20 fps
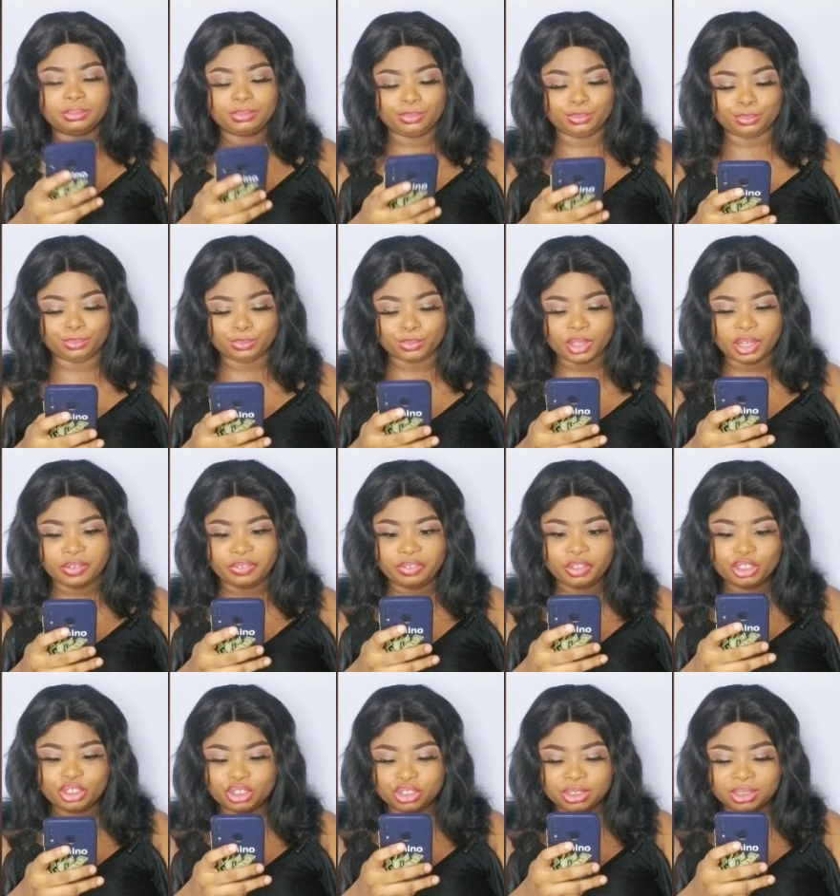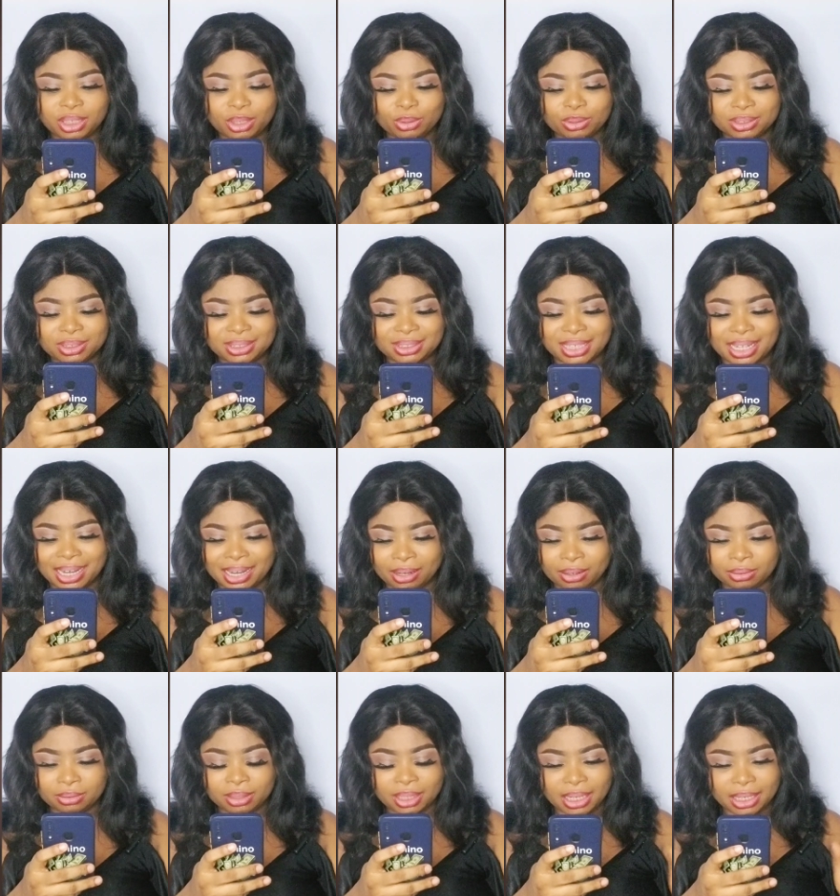mm, a fish tail style.